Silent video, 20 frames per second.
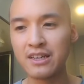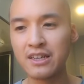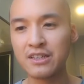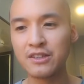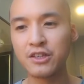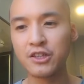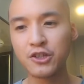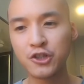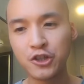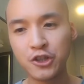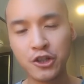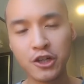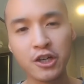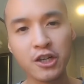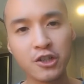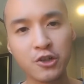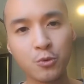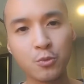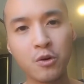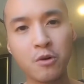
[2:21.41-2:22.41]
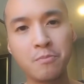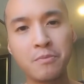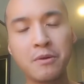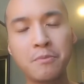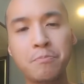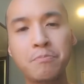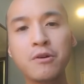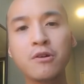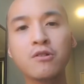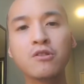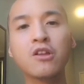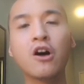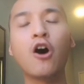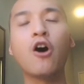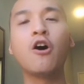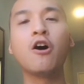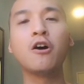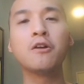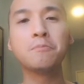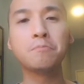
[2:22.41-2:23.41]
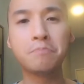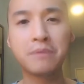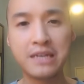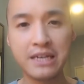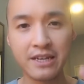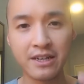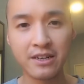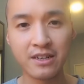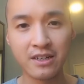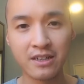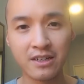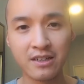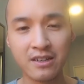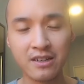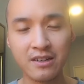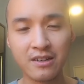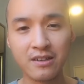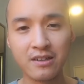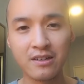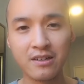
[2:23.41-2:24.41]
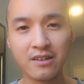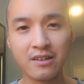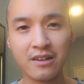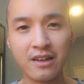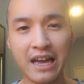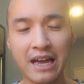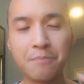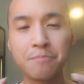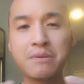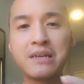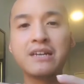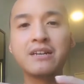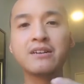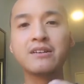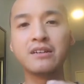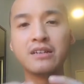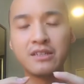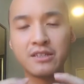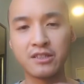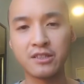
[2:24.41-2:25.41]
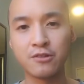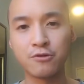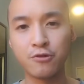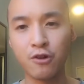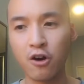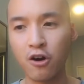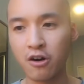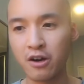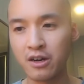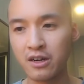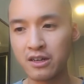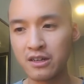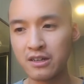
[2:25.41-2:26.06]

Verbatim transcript: the church will be built on Peter and Peter is the rock.